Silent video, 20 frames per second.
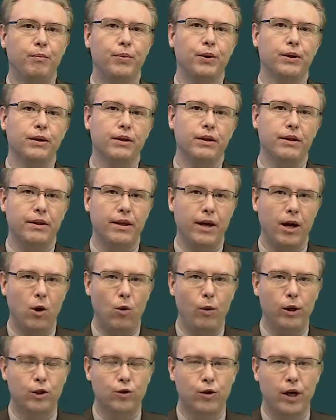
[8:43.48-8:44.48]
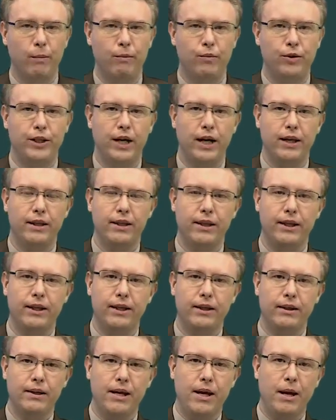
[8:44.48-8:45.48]
but they always try and project
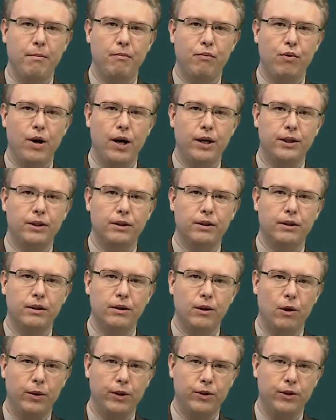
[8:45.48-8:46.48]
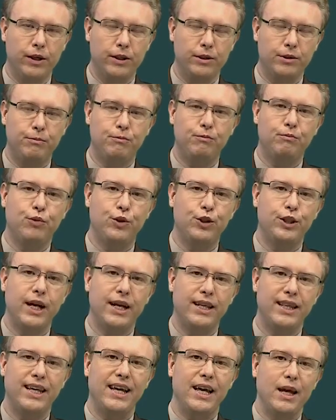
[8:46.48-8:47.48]
the impression, always try to
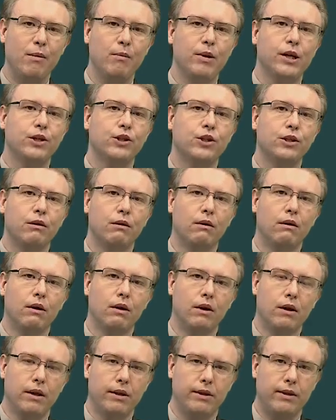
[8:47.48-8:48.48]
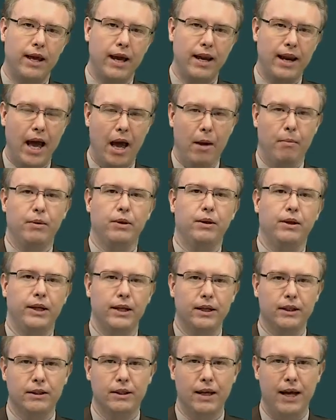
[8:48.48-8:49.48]
project the image that Apple
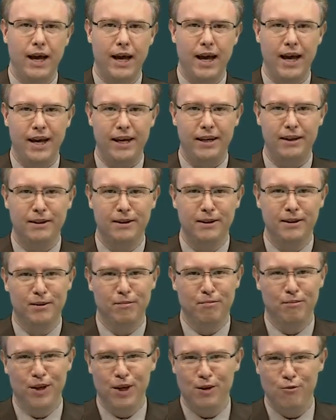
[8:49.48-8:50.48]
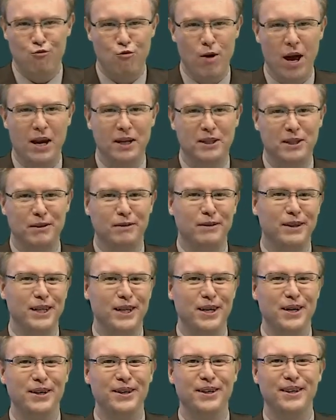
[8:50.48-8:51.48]
is a relatively
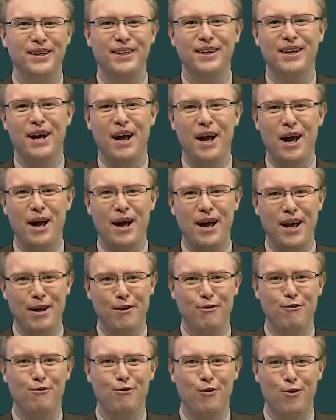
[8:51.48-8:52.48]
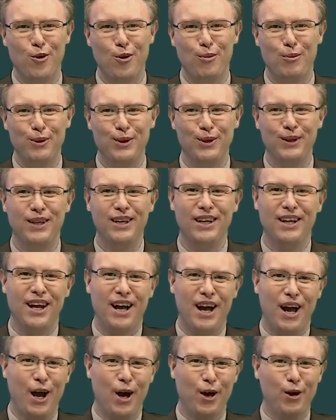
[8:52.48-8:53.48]
young, uh, informal
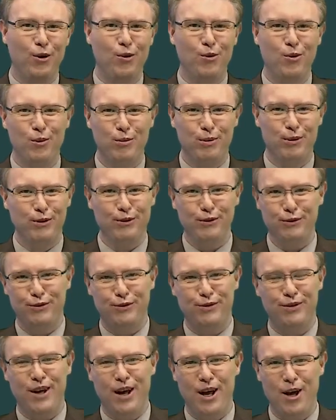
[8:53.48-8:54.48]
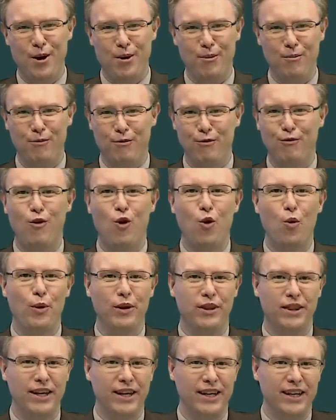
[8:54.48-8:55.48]
uh, group of um,
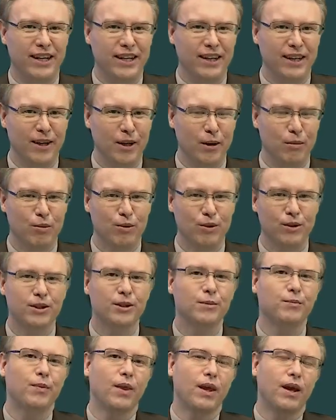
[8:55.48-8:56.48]
forward-thinking liberals